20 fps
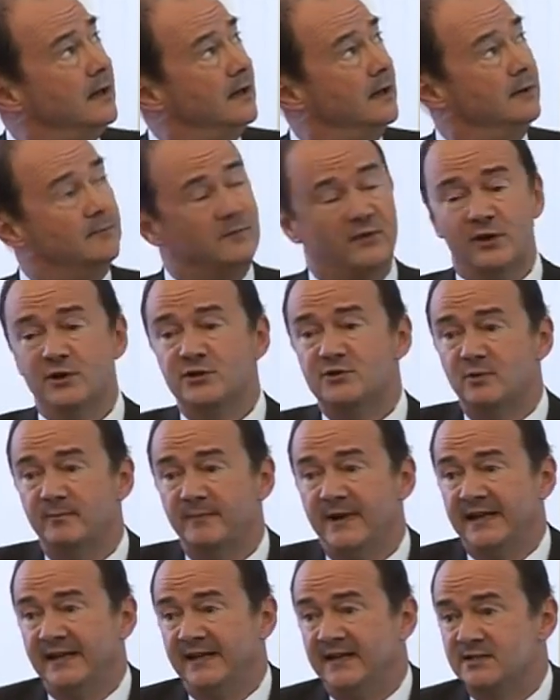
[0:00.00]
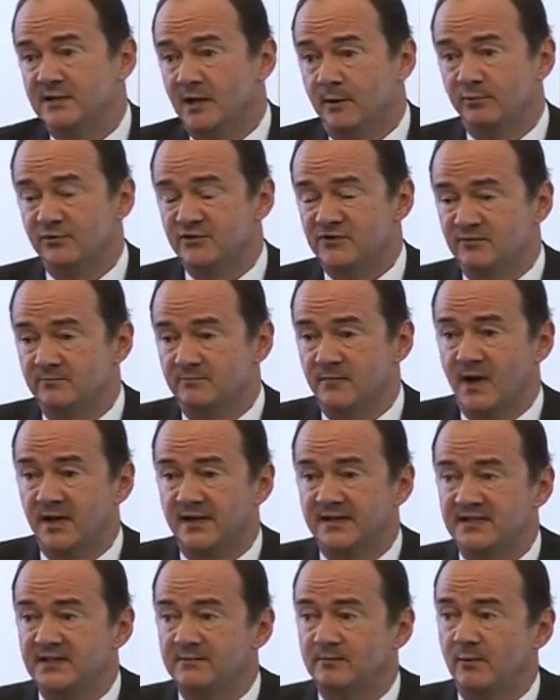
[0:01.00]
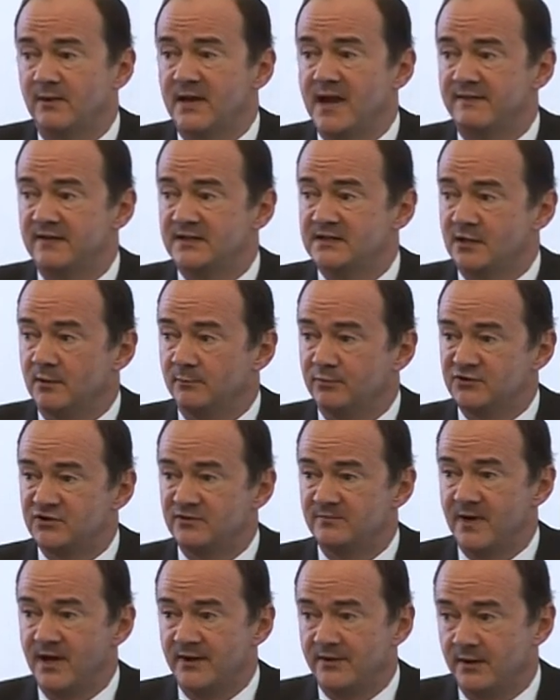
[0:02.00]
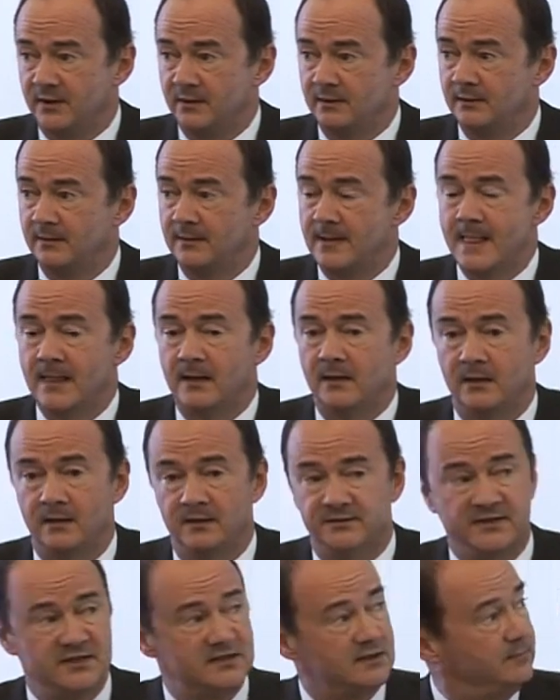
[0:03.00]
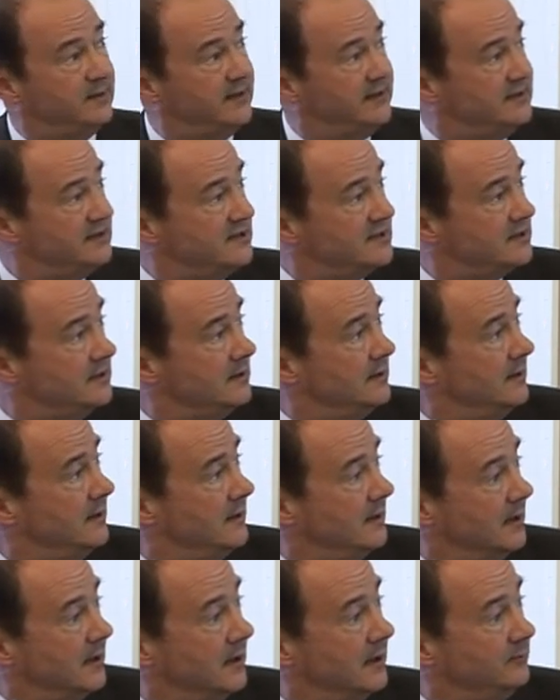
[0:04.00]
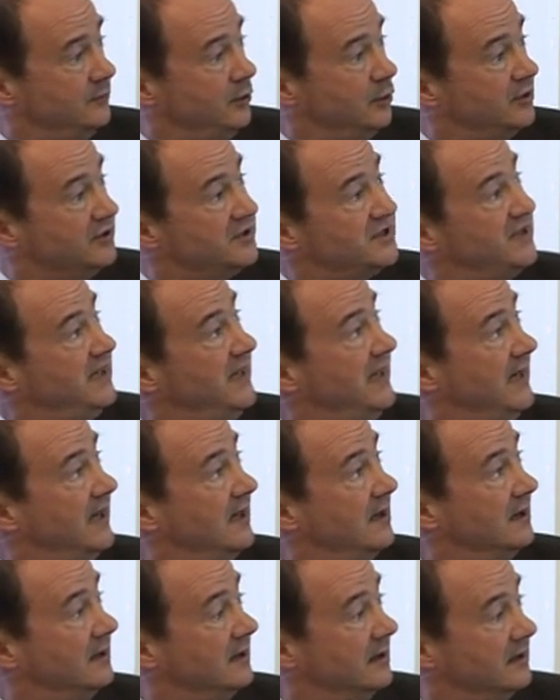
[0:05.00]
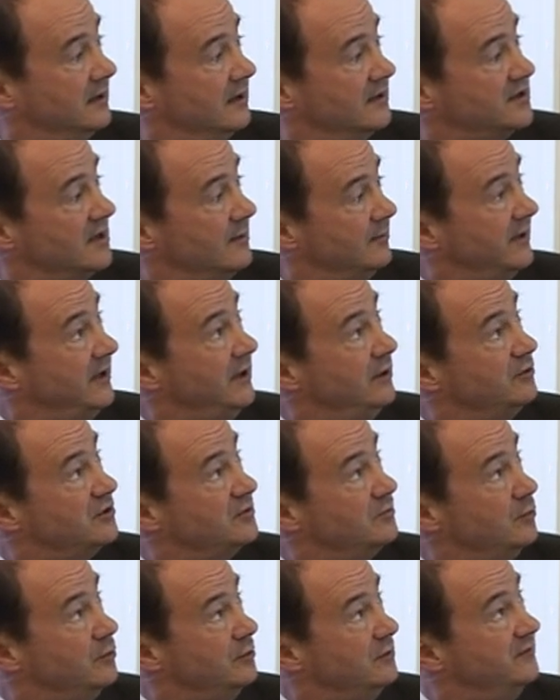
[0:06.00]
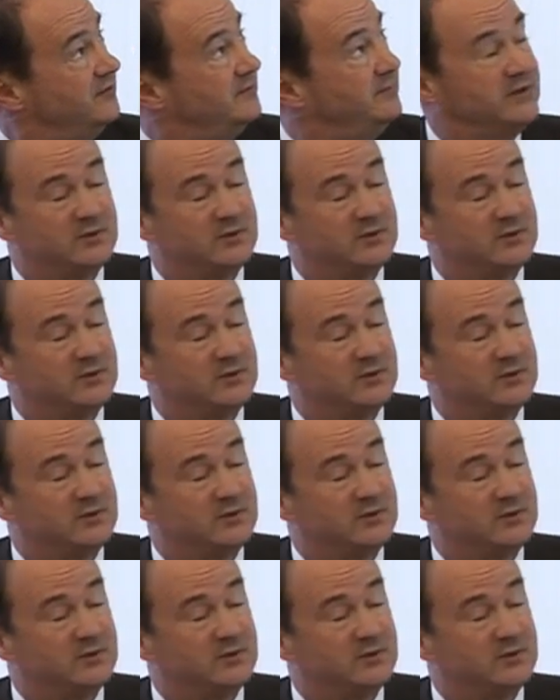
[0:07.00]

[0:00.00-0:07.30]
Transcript: Uh, those were mainly examples from marketing, but we have examples from other uh, disciplines. Um, you can see here uh, somebody who's moved